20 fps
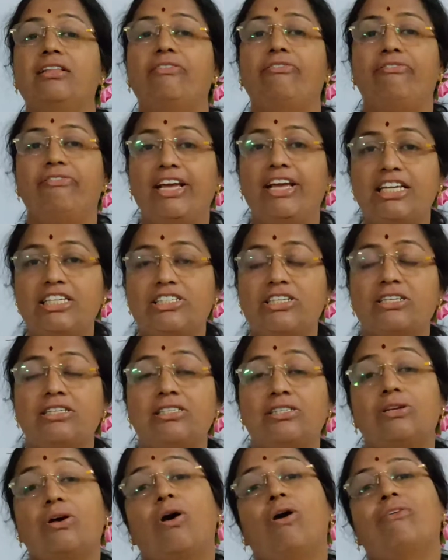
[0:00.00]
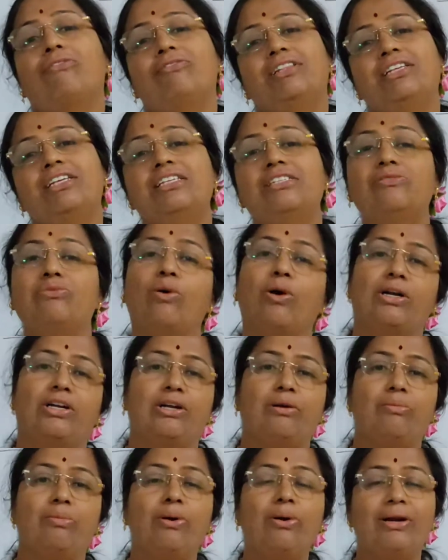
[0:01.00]
features of these water
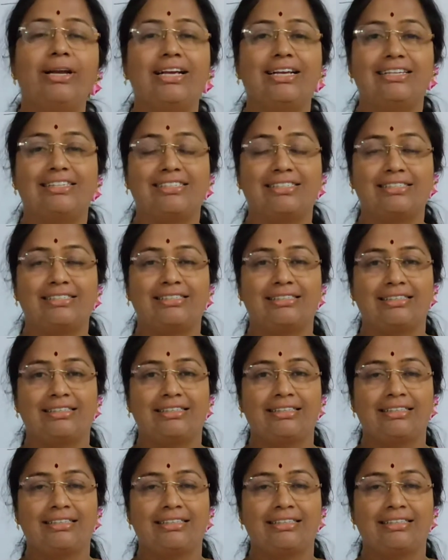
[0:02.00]
bodies.